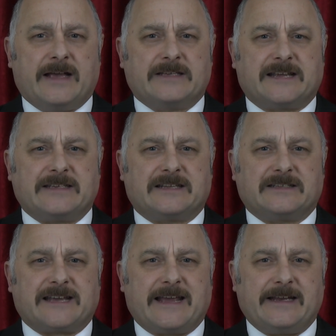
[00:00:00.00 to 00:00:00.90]
says
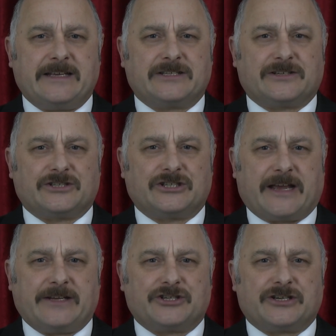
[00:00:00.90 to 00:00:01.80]
that any such
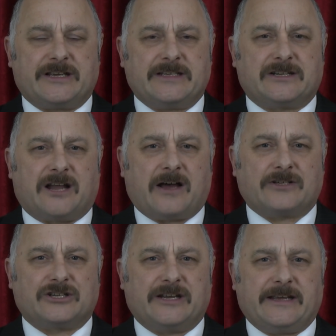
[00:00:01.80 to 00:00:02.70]
danger is
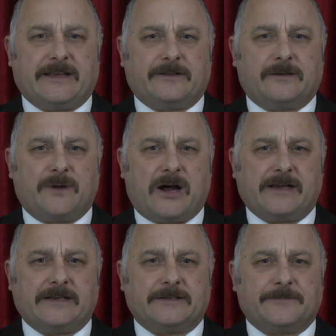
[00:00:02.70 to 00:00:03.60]
largely in the
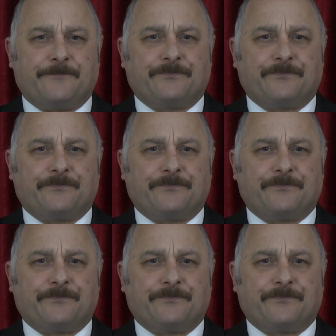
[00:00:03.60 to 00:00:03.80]
mind,